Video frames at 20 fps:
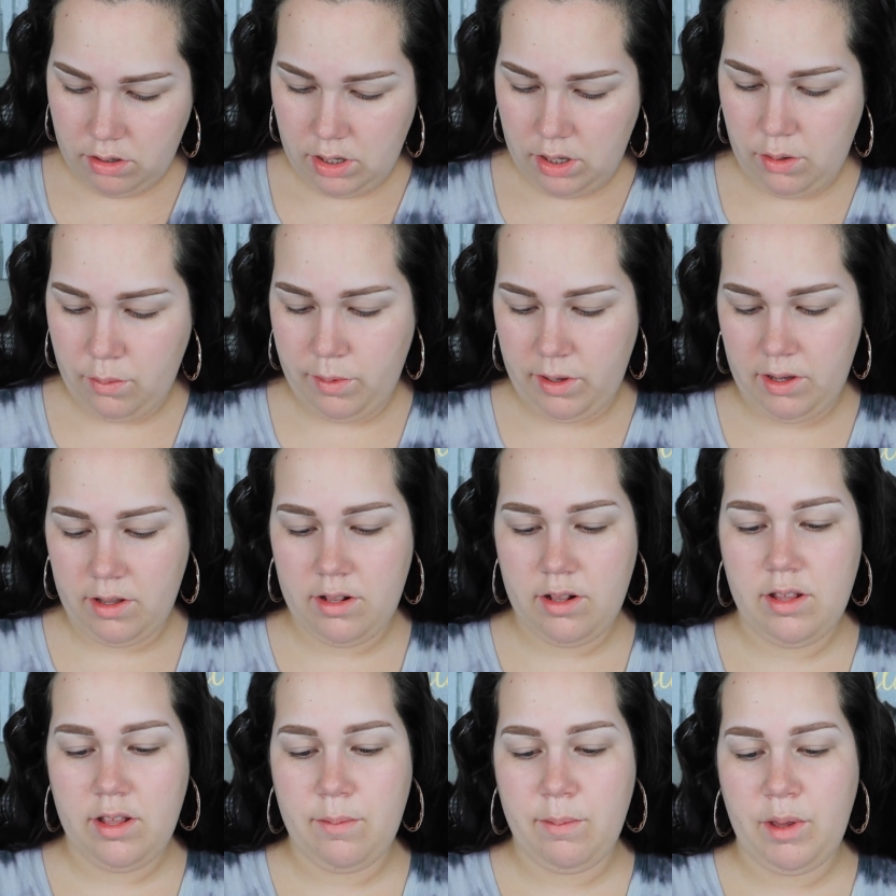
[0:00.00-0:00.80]
oh my
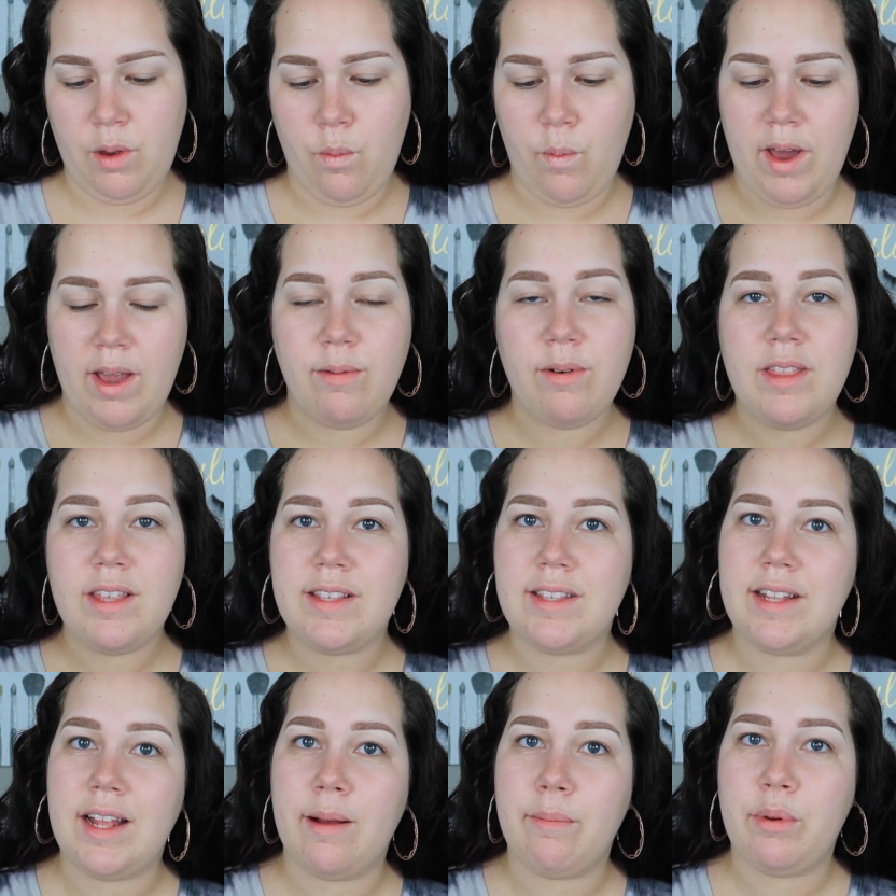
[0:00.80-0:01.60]
god, I'm like, why will
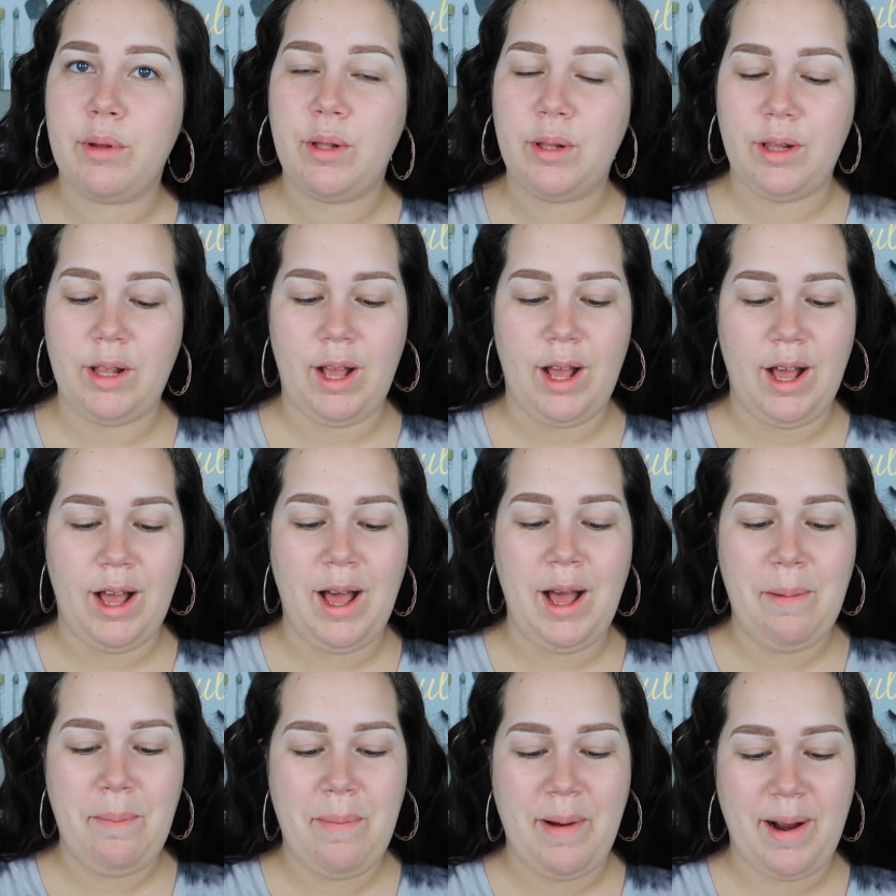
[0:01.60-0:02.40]
this not pull
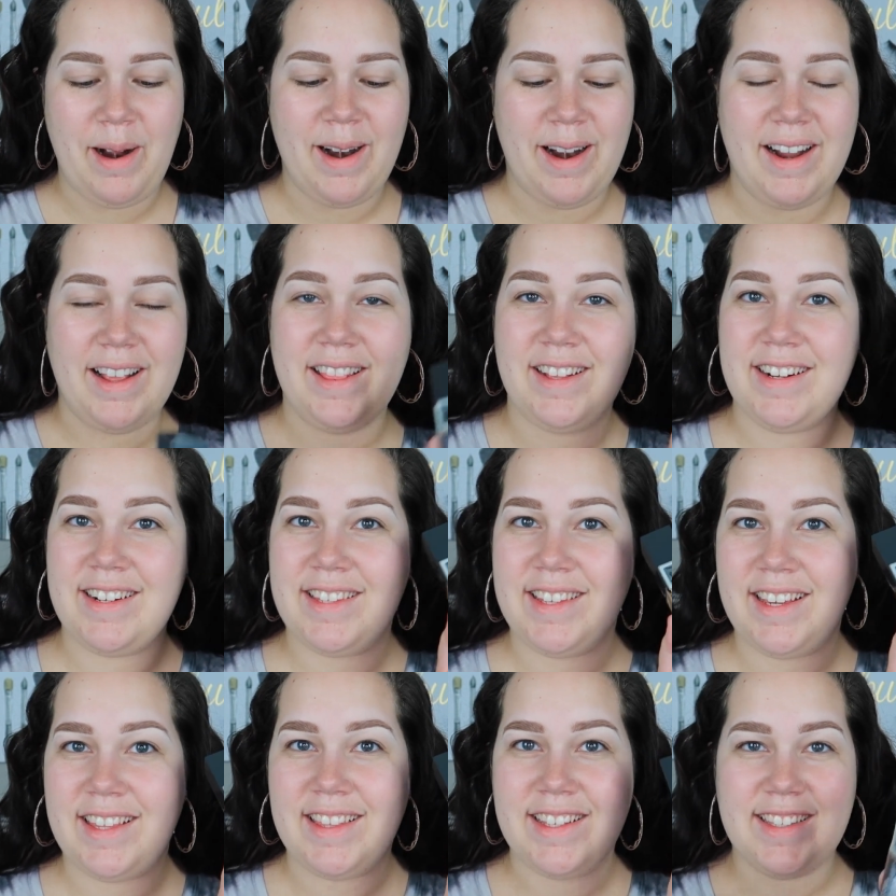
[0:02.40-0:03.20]
apart? And
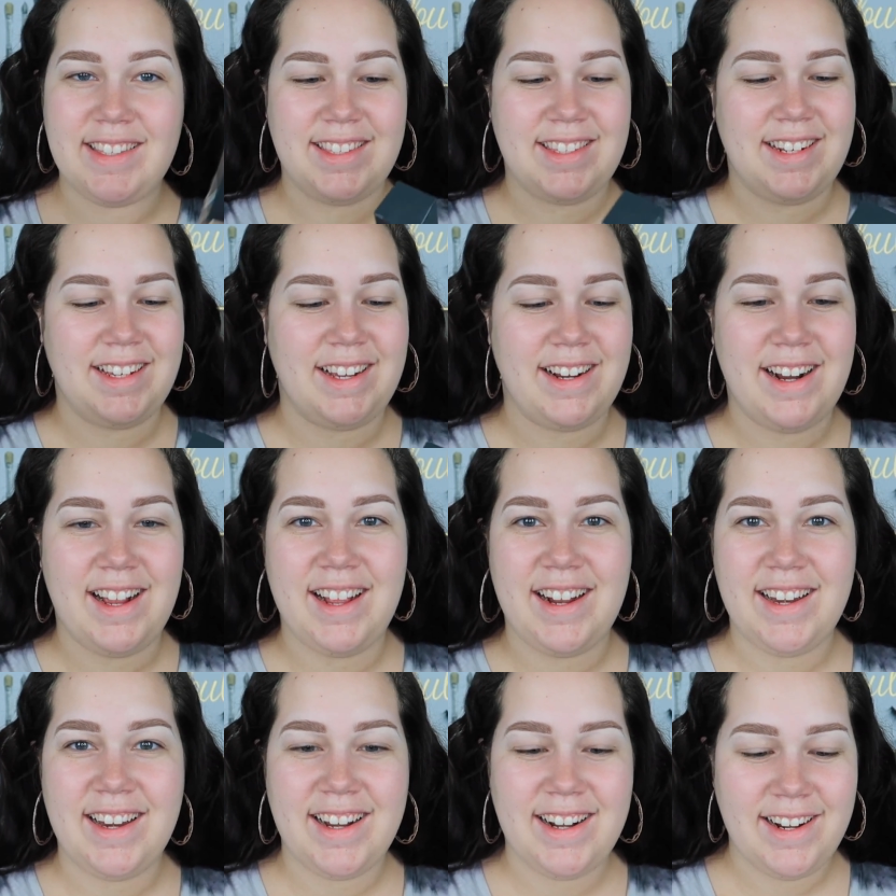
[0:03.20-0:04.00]
there's like this sticker
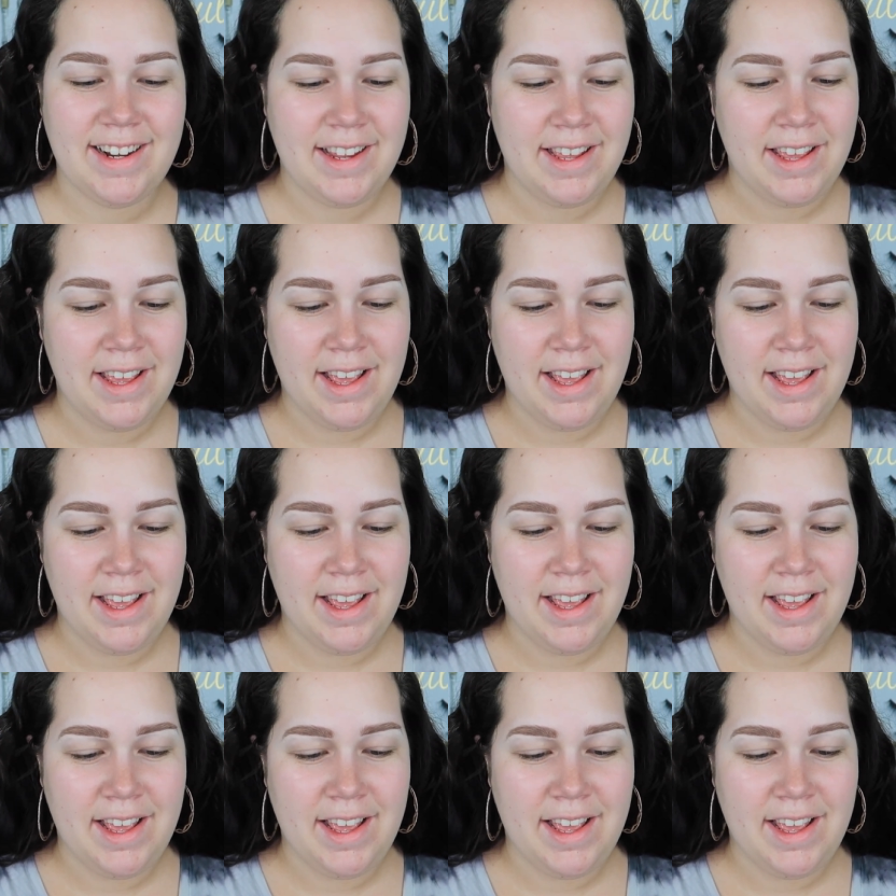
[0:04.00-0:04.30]
on here.